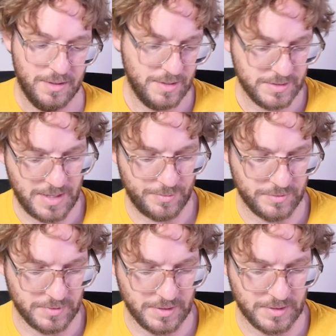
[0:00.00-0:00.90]
Let's tap
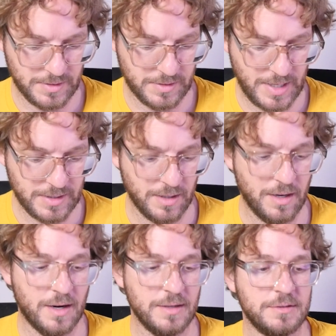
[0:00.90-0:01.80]
on the night
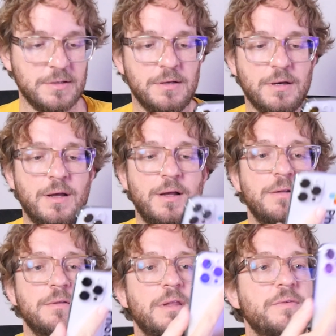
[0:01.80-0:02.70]
AR and see
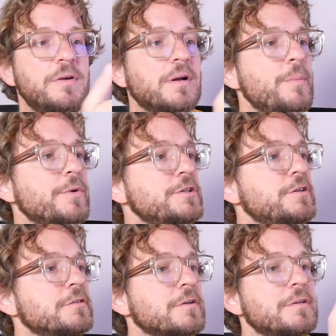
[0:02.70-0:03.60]
the different
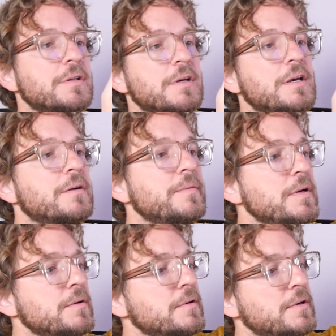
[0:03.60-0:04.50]
compositions on the AR
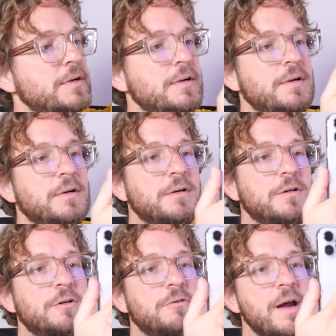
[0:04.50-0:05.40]
view.
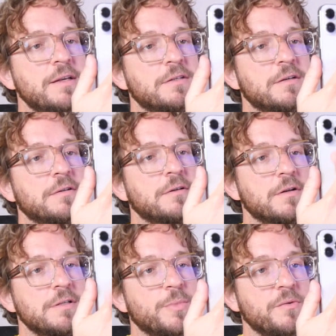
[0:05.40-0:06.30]
Horizon,
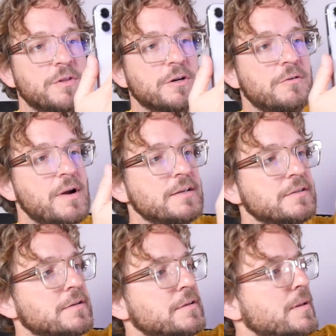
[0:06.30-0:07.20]
crossing point with the
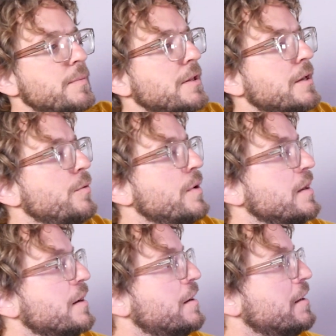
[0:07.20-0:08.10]
horizon, the Milky
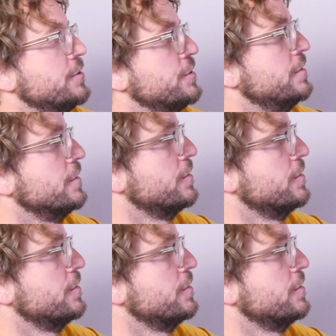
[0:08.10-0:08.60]
Way arch, the